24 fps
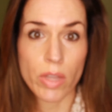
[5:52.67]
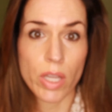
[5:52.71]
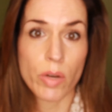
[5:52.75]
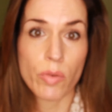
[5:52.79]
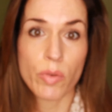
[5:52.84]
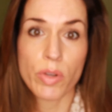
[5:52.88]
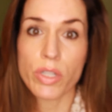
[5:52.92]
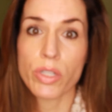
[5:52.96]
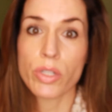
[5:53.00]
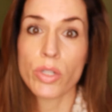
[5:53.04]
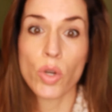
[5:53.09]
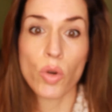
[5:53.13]

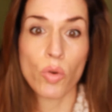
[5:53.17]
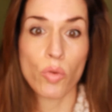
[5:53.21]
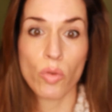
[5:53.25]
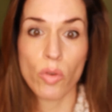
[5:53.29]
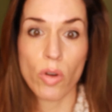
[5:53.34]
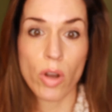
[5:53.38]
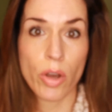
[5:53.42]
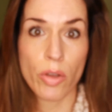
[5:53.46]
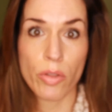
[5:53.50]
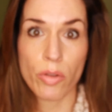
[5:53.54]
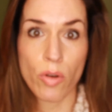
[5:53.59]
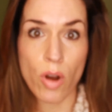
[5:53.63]
There is
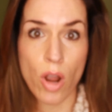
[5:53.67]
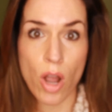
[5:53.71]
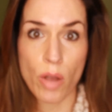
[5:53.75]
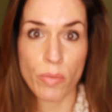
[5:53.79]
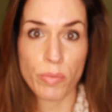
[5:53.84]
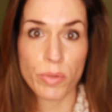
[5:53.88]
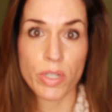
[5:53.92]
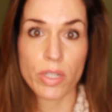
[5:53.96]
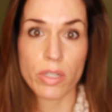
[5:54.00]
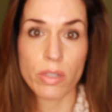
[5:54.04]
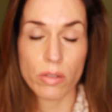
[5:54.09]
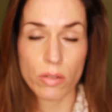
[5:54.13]
no other
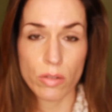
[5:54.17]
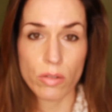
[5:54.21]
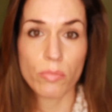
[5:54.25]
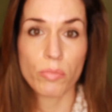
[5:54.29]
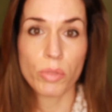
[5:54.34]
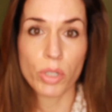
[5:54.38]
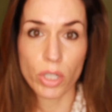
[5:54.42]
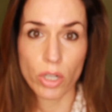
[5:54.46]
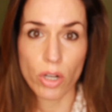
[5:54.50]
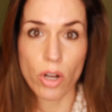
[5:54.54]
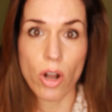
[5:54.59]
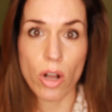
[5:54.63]
option
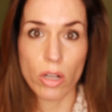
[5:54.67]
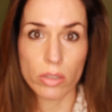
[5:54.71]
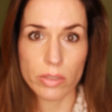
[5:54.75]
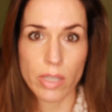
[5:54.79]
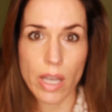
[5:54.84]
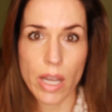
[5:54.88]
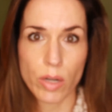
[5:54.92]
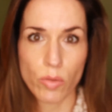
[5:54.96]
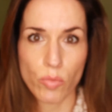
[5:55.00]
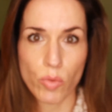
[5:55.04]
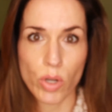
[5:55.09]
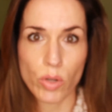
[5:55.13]
but call
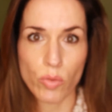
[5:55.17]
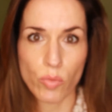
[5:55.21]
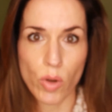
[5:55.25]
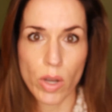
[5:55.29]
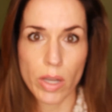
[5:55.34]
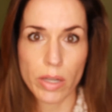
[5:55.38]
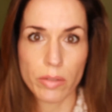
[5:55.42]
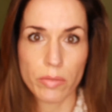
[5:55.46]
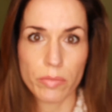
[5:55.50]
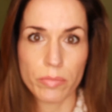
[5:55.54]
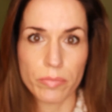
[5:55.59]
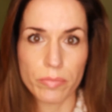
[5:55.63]

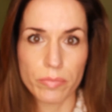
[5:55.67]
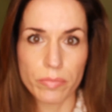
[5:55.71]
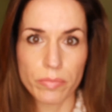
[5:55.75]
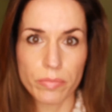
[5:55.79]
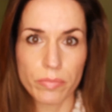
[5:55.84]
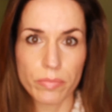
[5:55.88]
911.